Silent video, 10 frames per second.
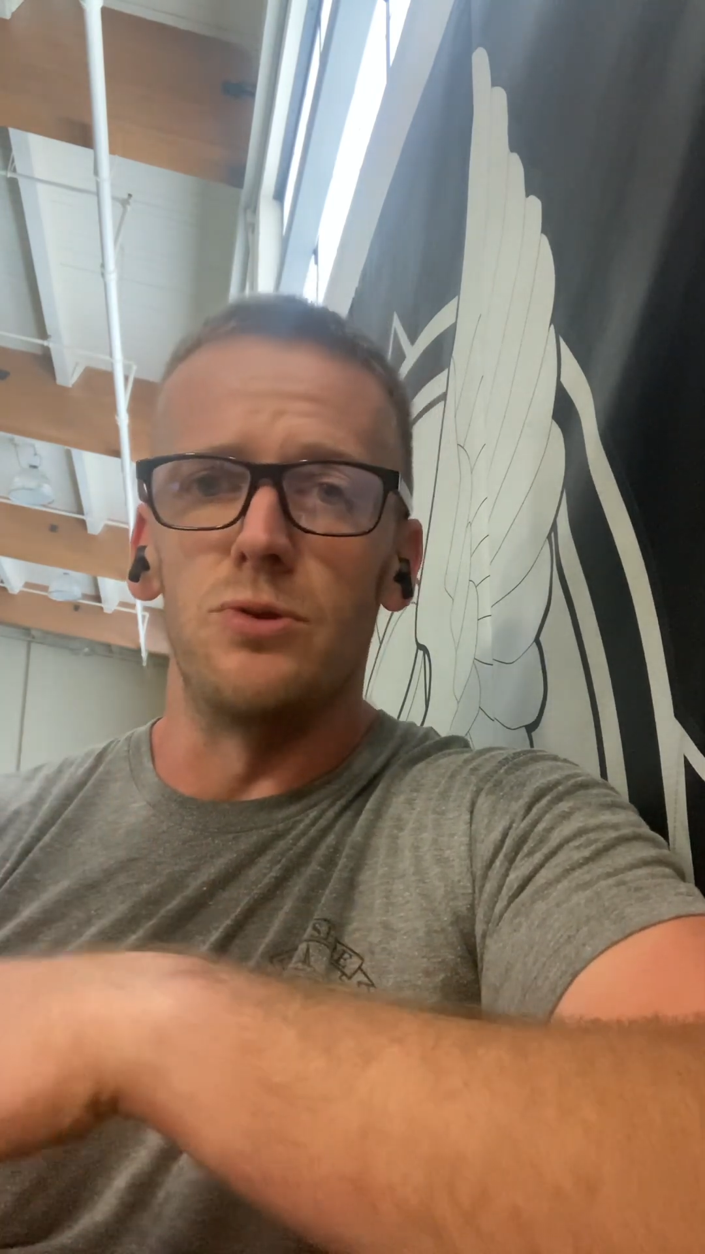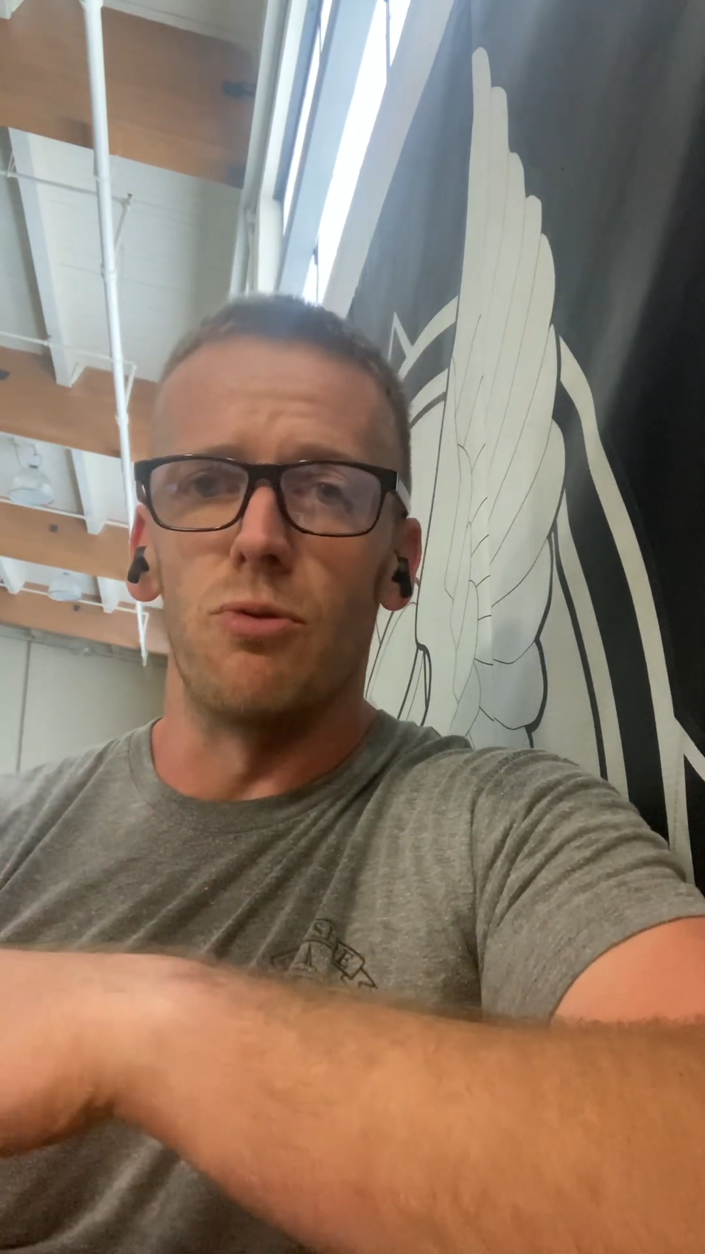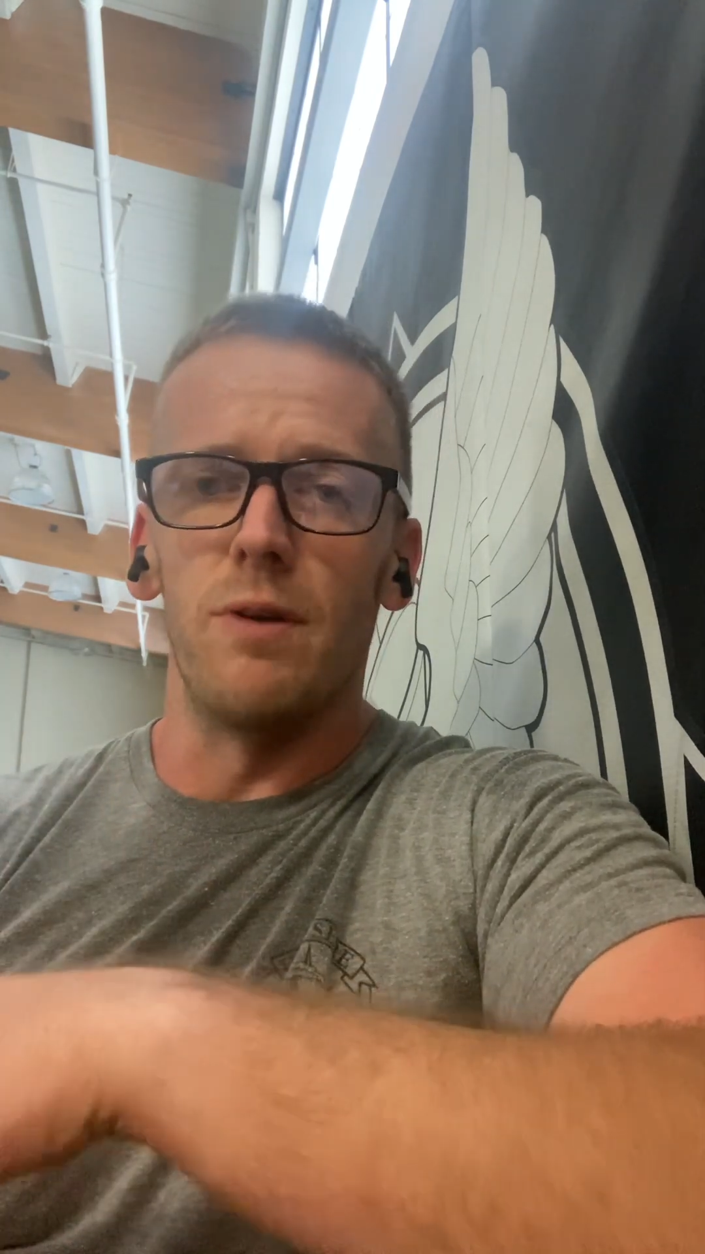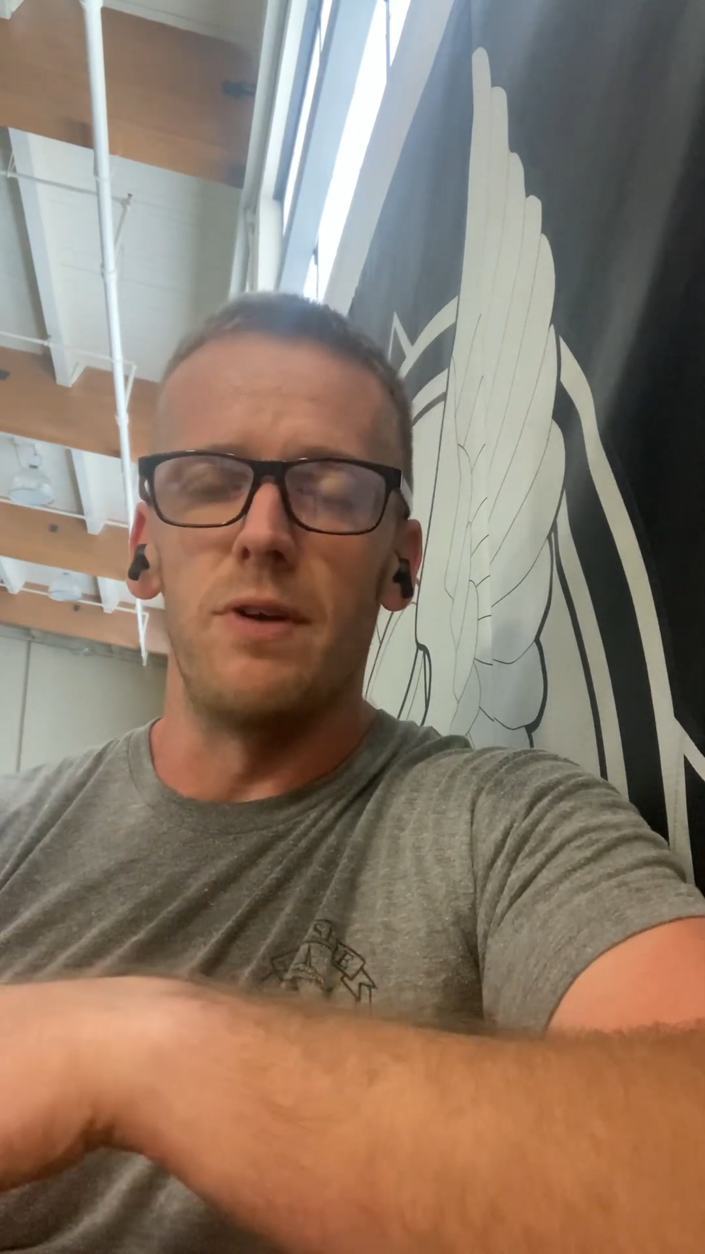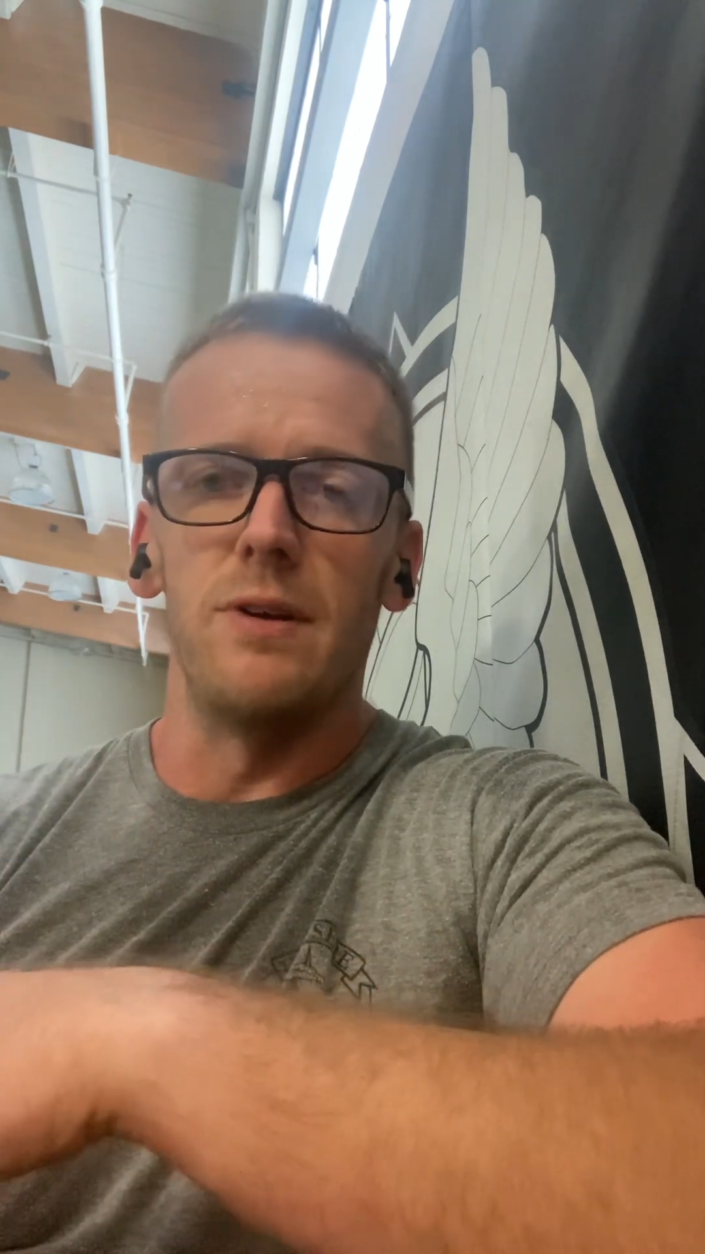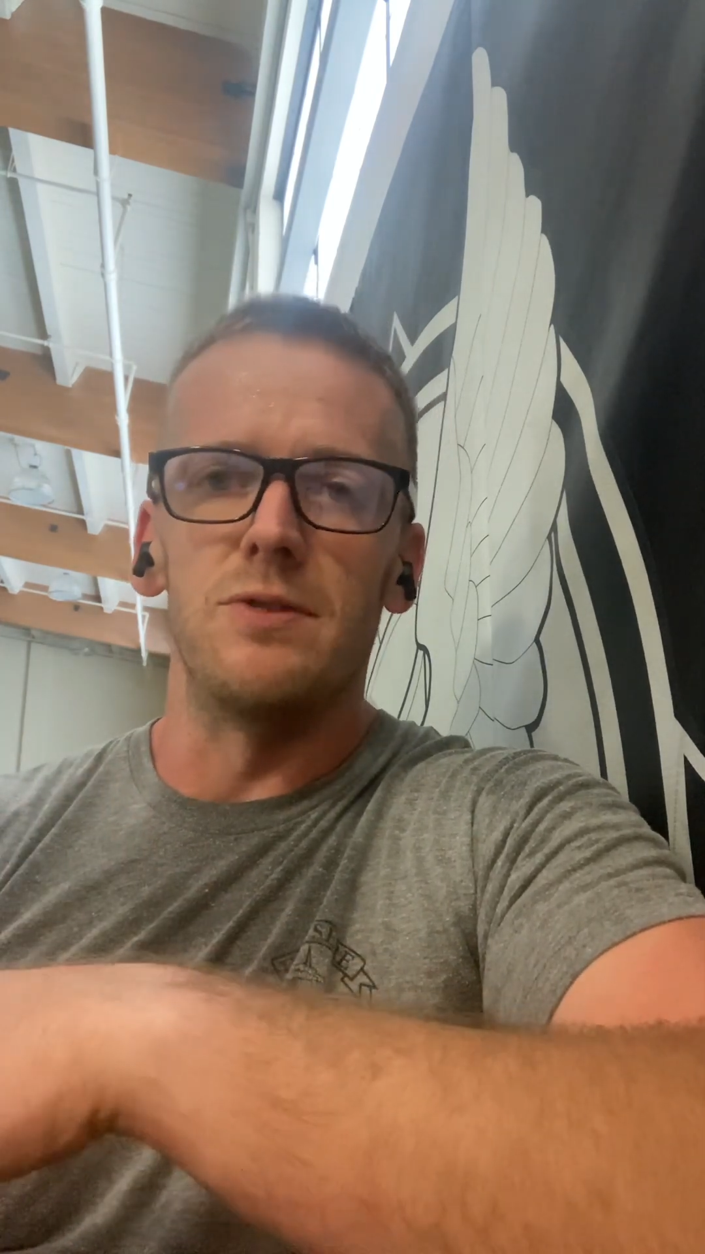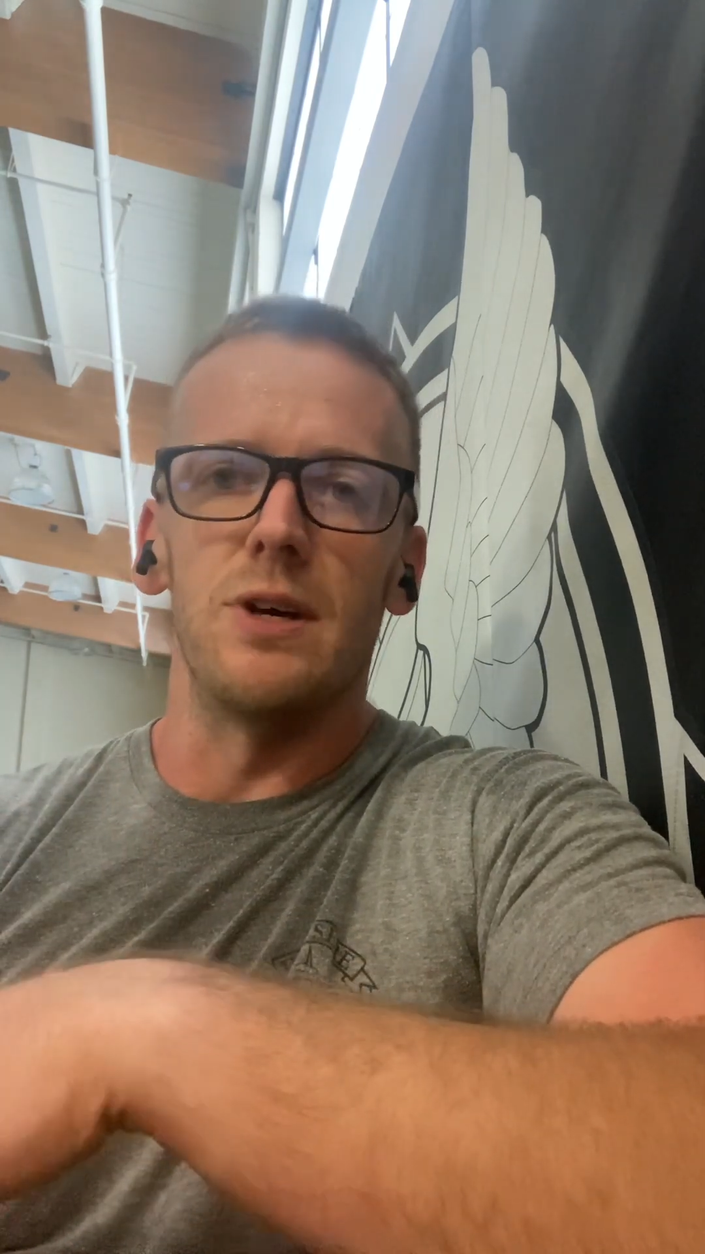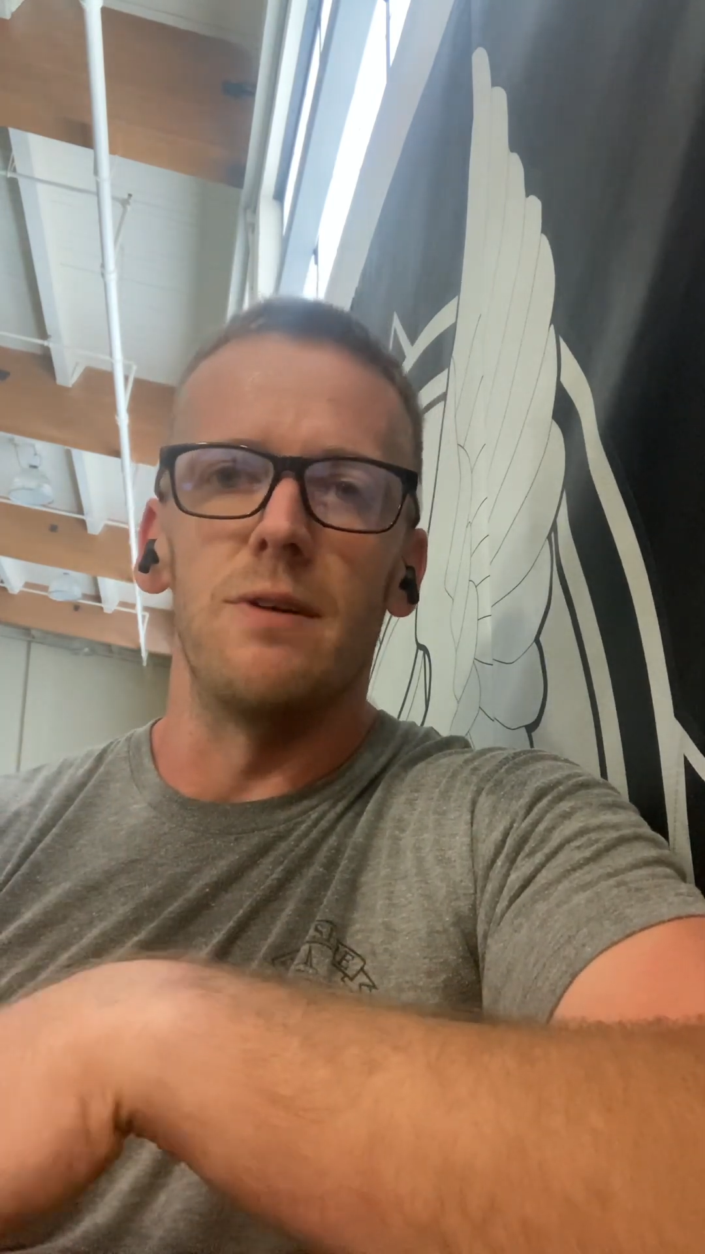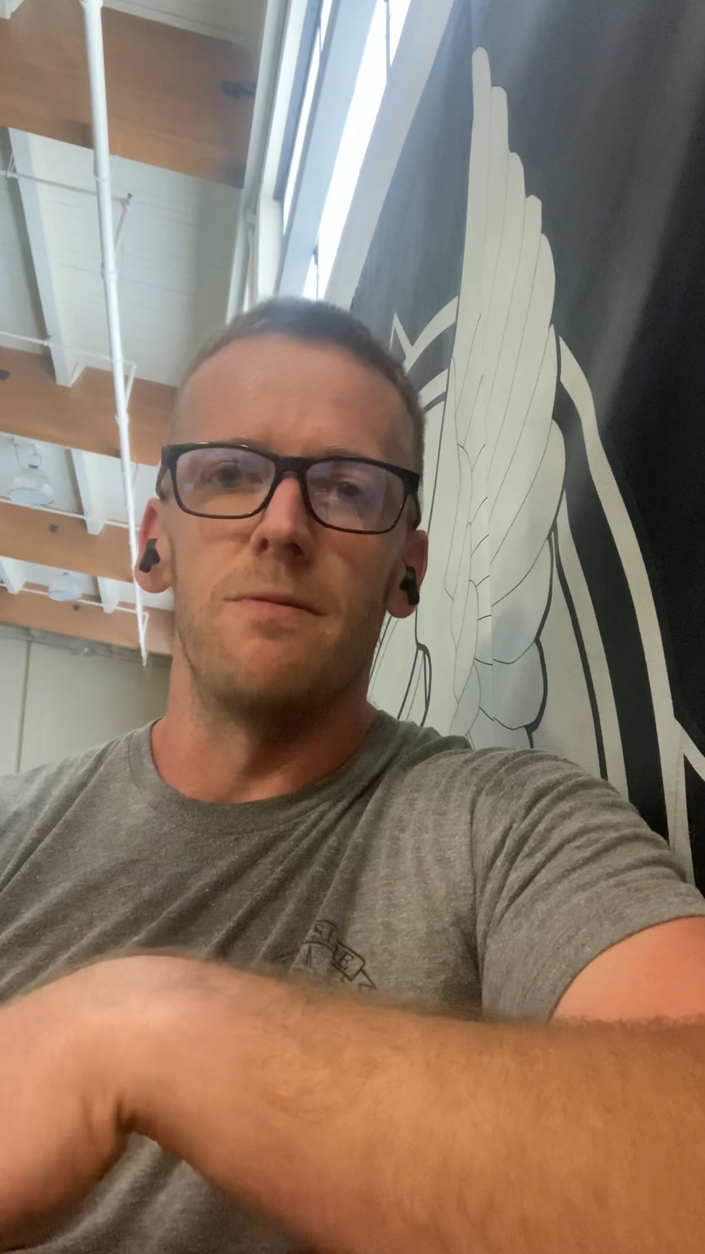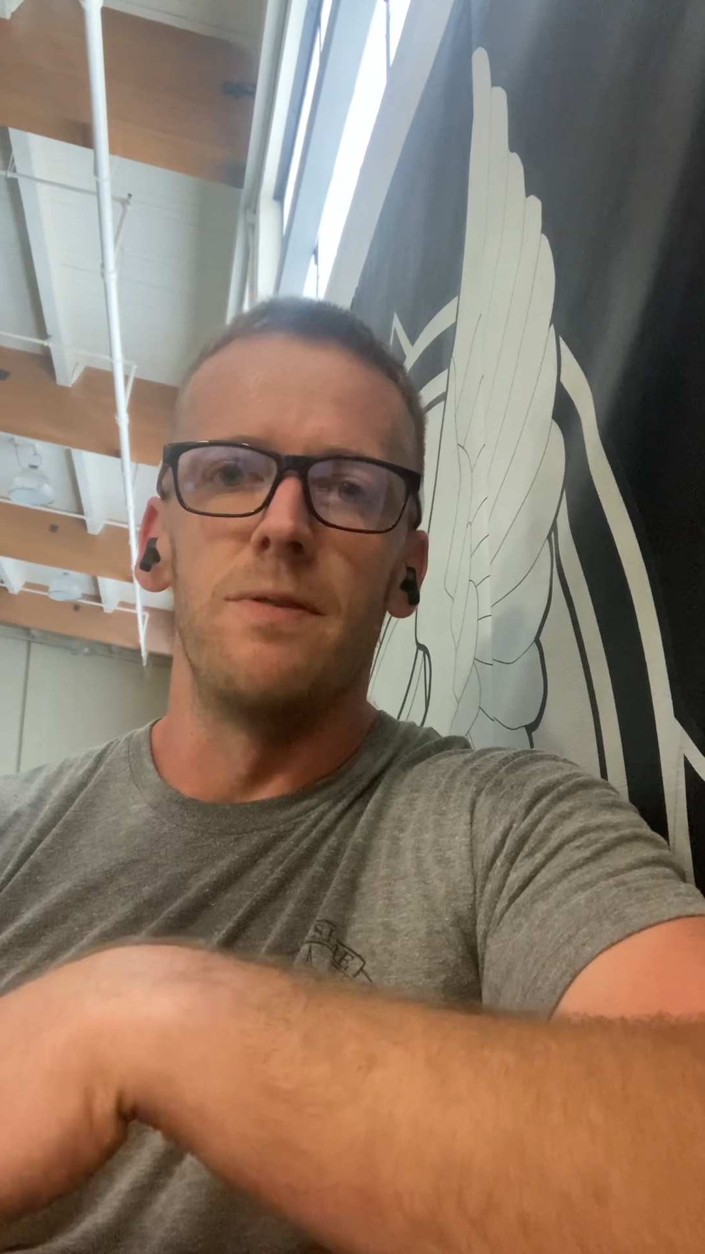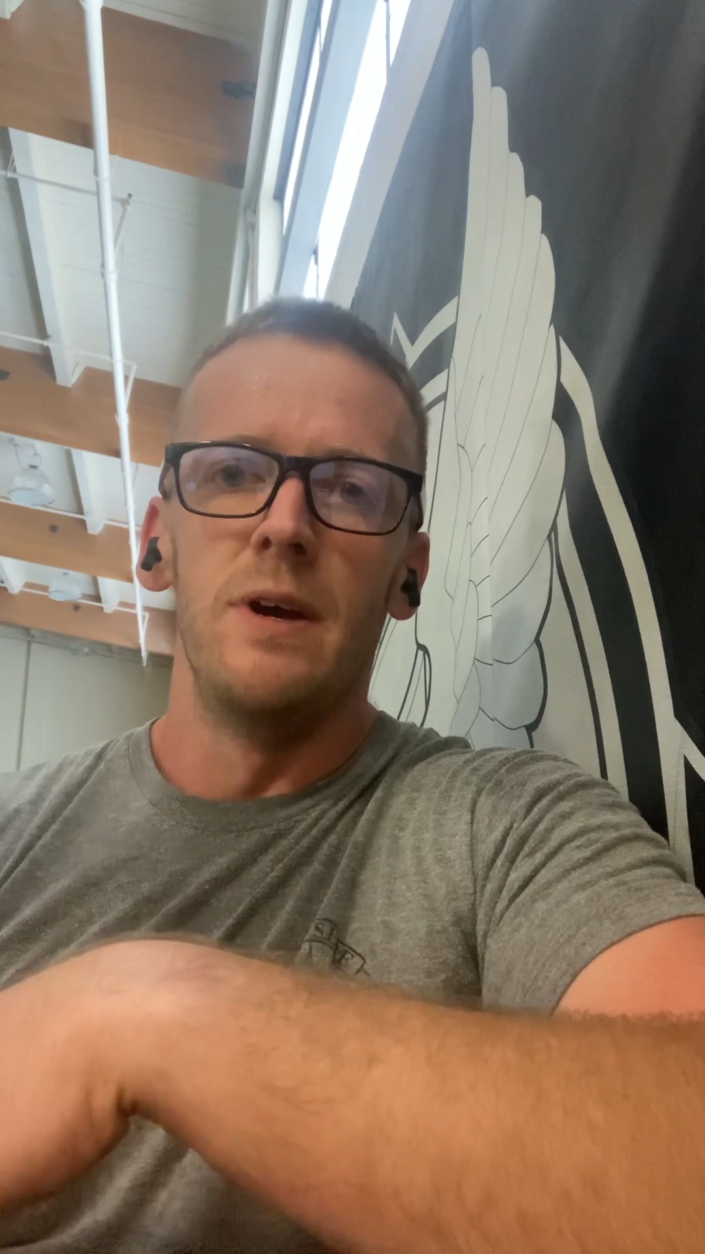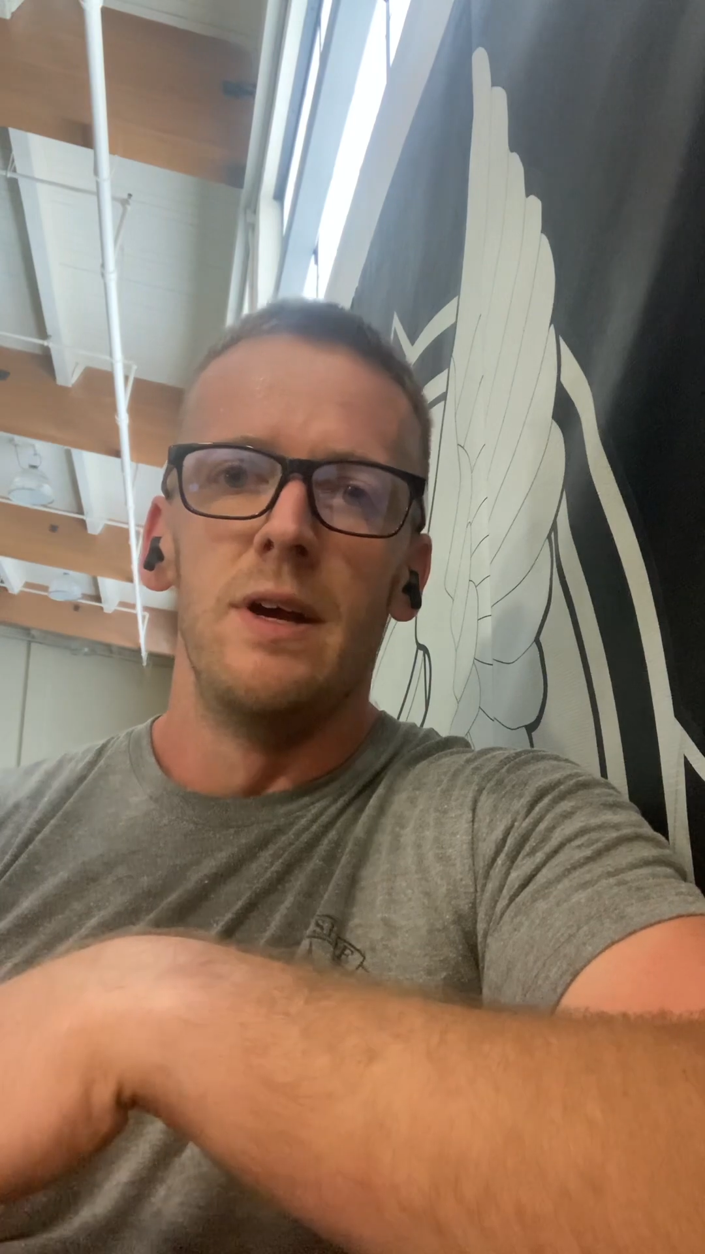derivatives of